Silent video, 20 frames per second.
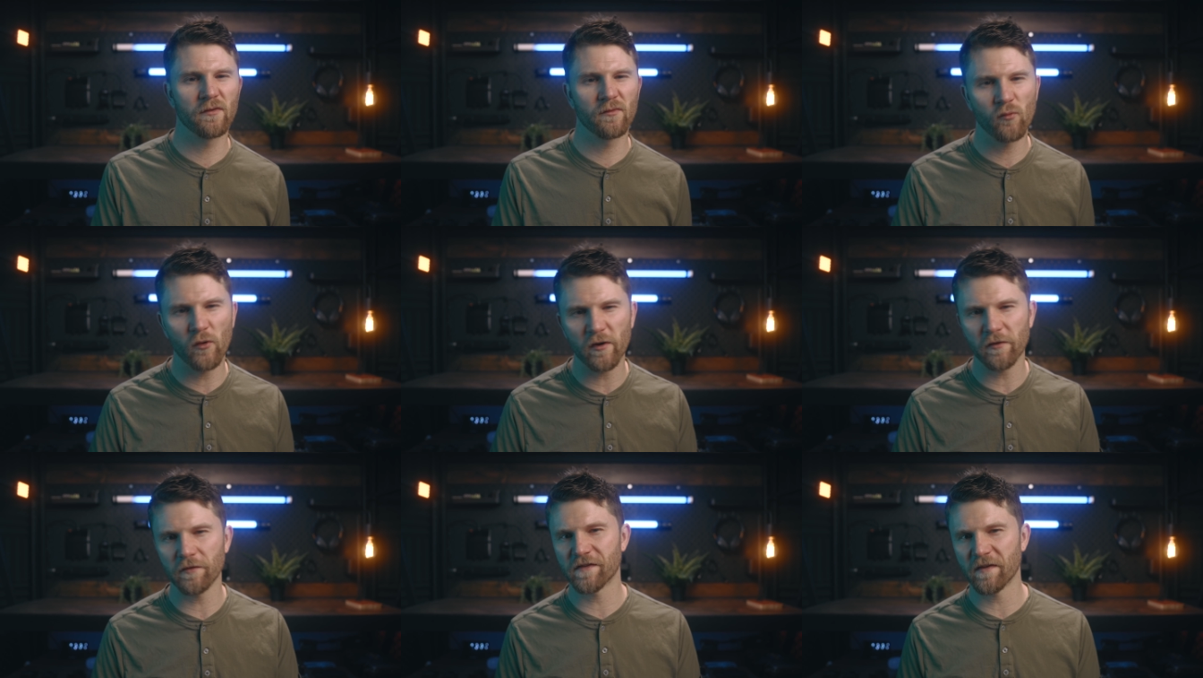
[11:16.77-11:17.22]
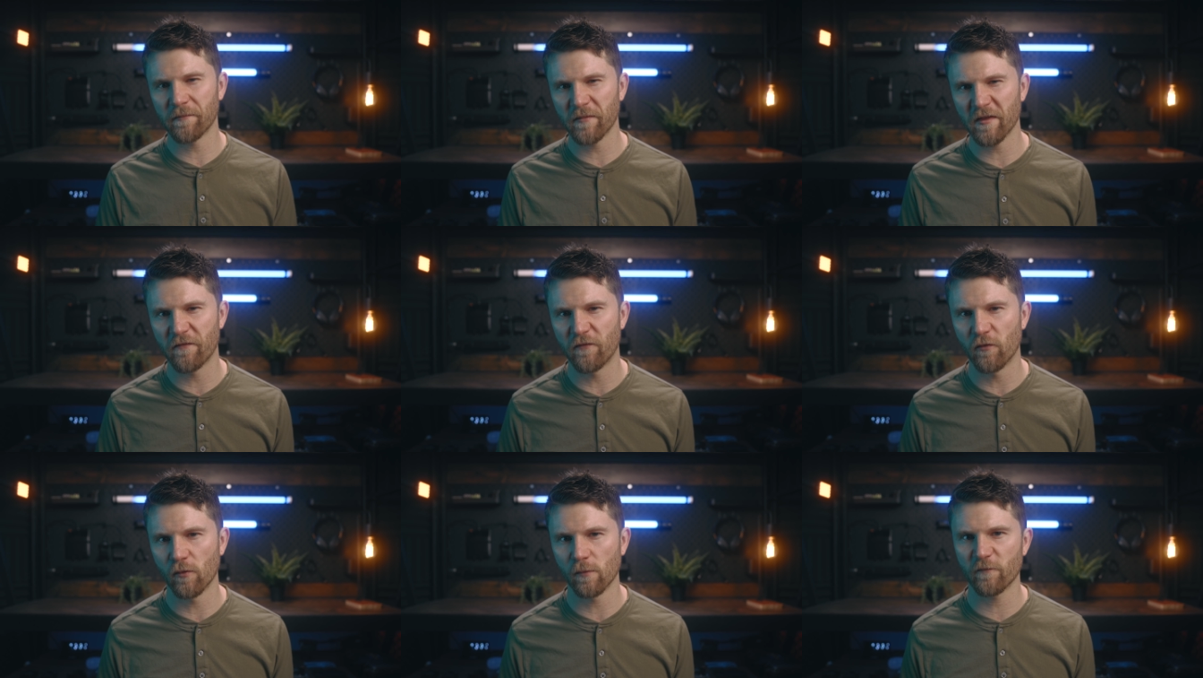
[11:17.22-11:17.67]
And what are some of
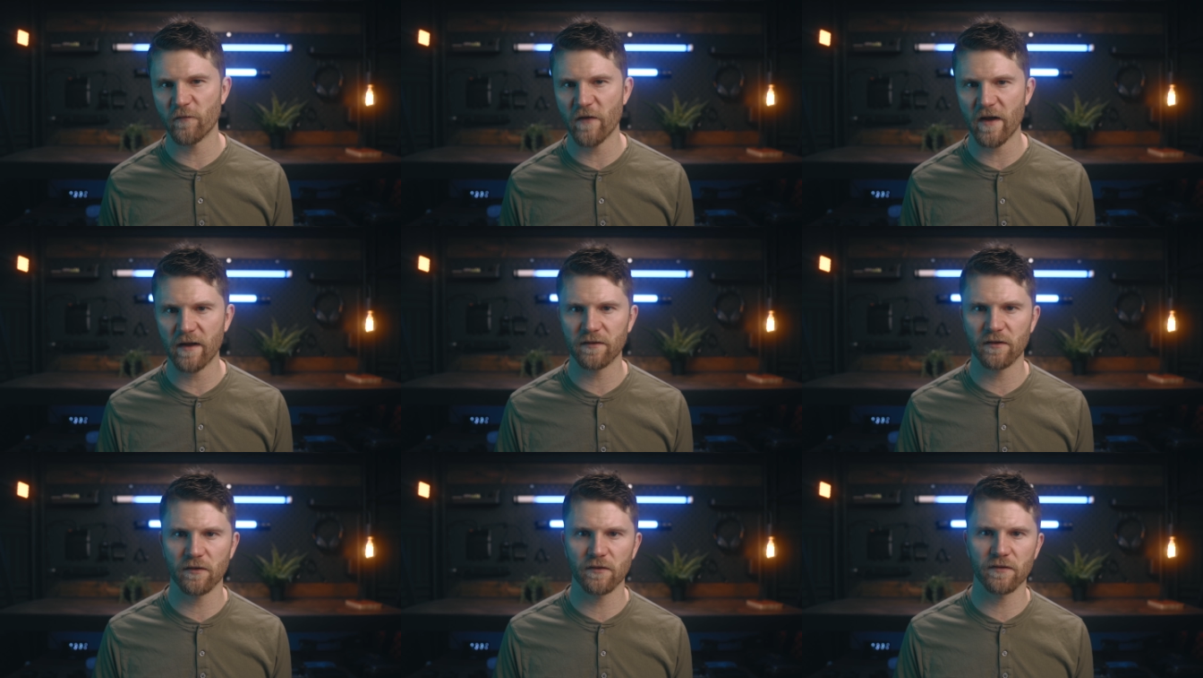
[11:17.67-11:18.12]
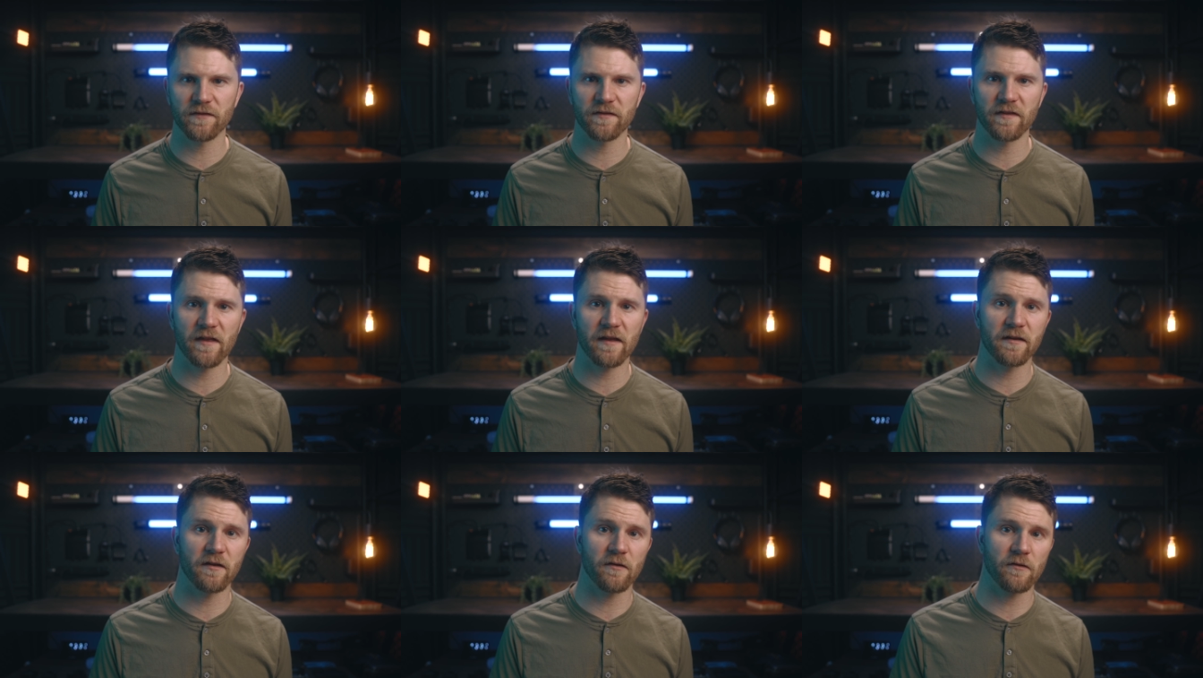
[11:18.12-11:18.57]
the form factors
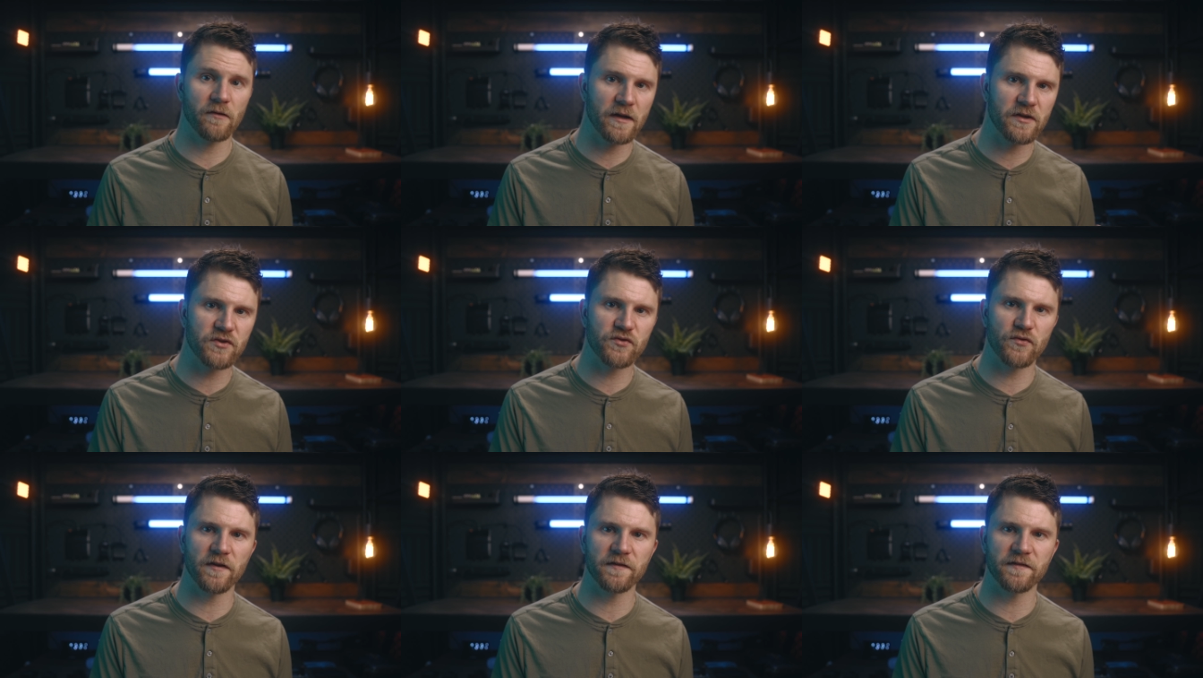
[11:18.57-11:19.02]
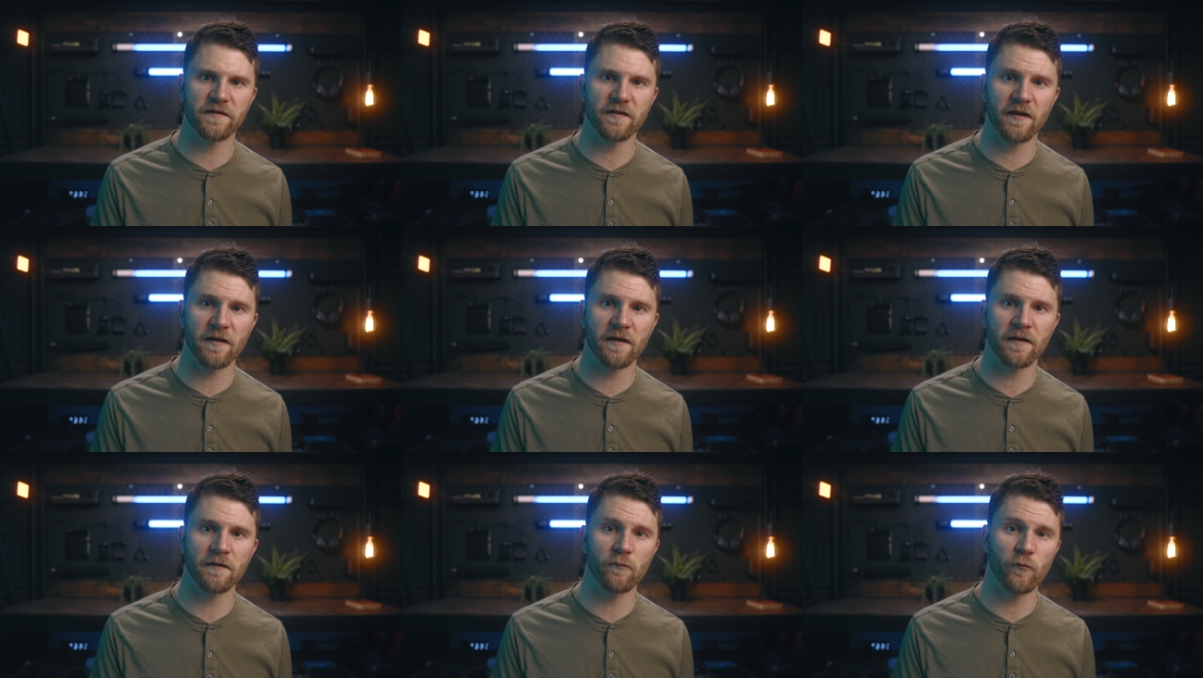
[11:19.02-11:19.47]
that you're interested
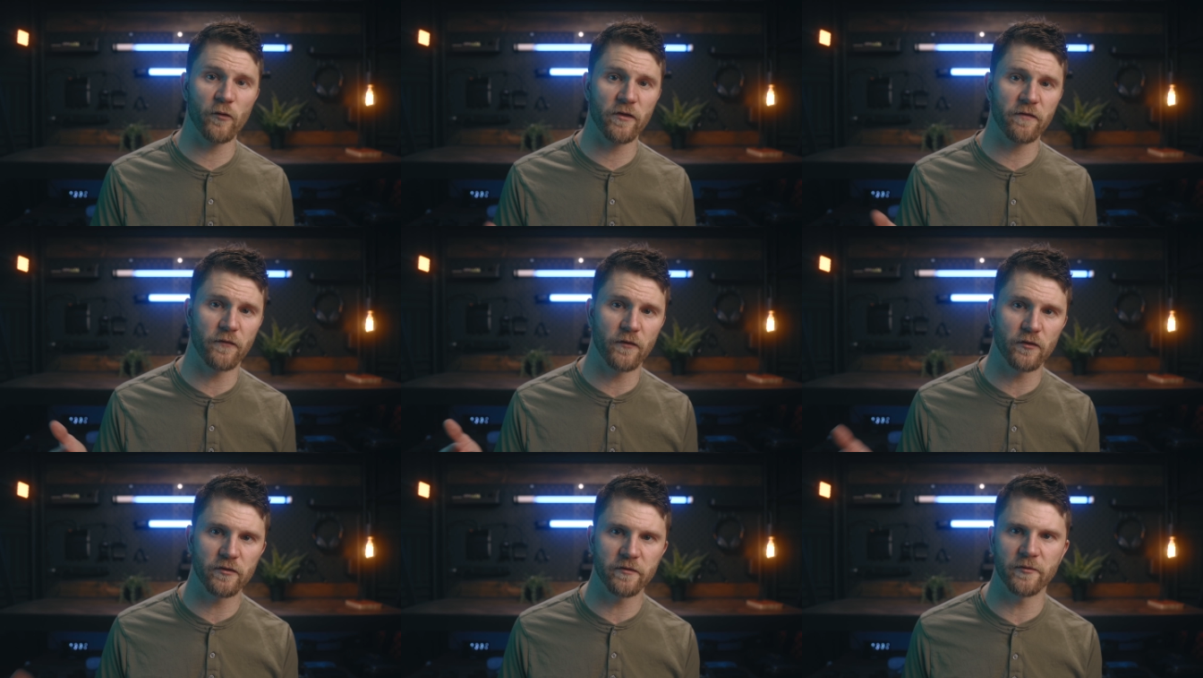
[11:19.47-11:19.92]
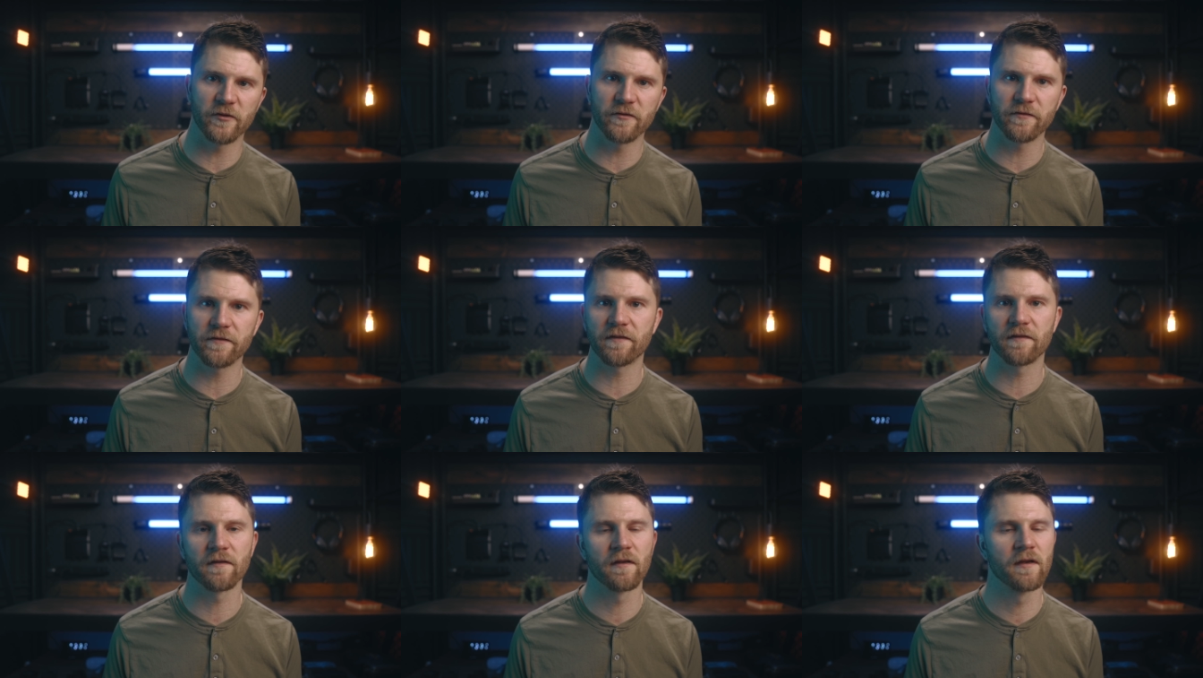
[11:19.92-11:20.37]
in with
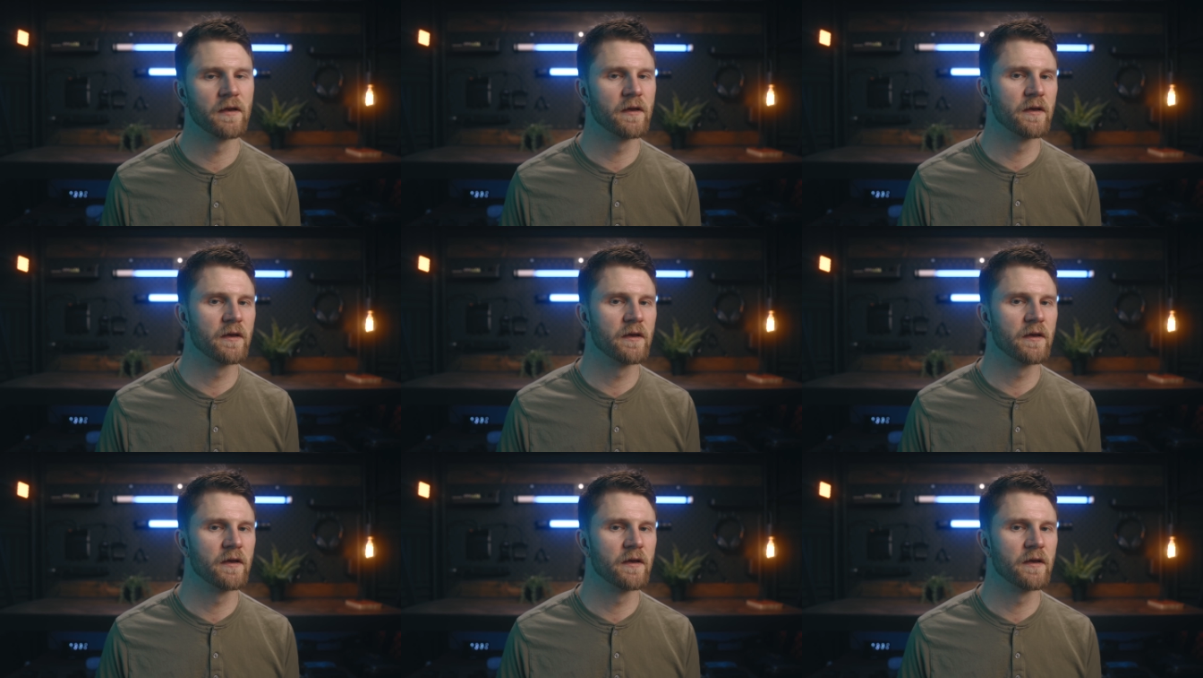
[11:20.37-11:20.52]
foldables?